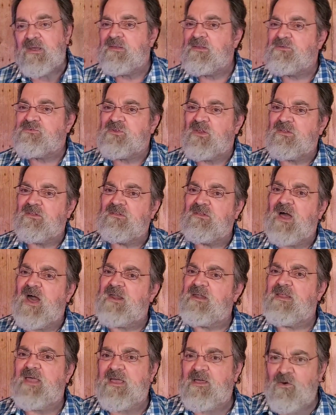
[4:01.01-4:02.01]
And there's a
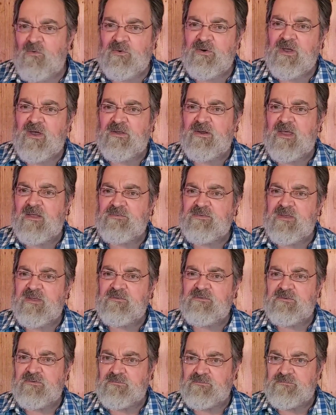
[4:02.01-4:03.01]
lot of that going on out
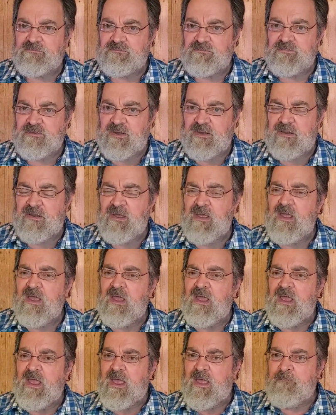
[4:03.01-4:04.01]
there too. Okay?
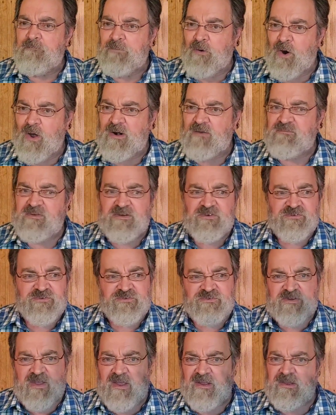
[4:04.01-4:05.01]
And part of it is
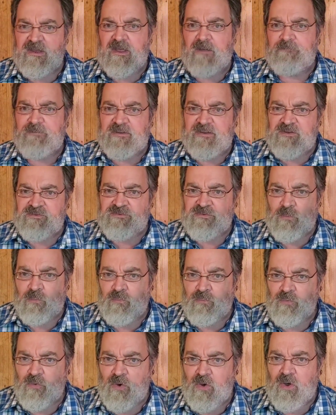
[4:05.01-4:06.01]
standing up against the
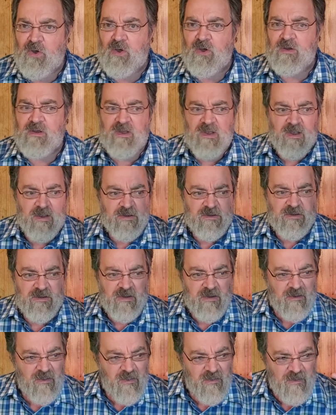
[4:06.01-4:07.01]
wrong
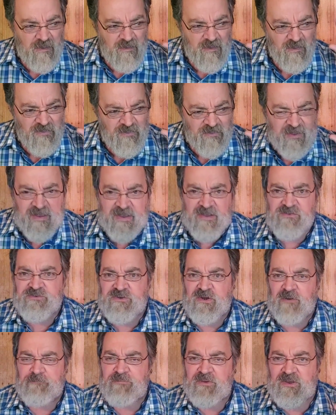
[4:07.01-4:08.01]

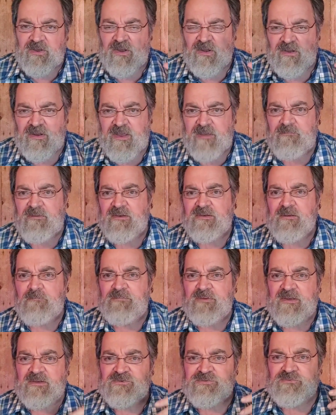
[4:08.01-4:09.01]
things that are being claiming to
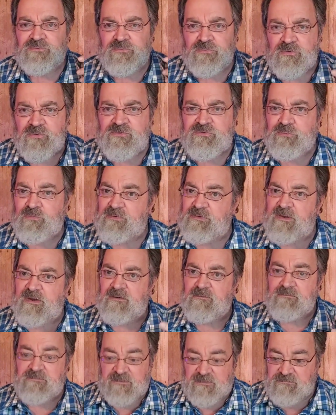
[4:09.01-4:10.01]
be as truths when
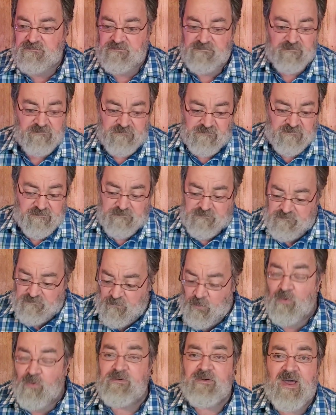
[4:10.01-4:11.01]
they're,
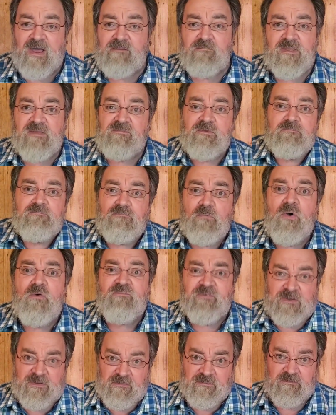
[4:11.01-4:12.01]
or not even
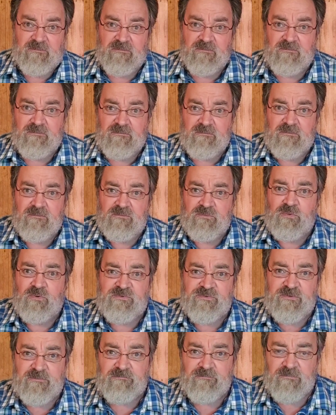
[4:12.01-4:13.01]
moving
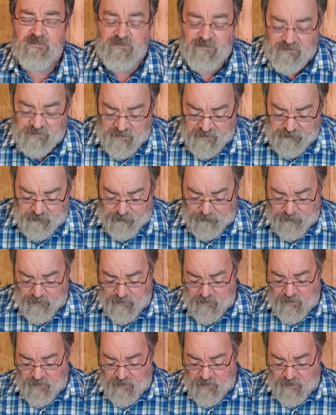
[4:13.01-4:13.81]
towards them. Okay?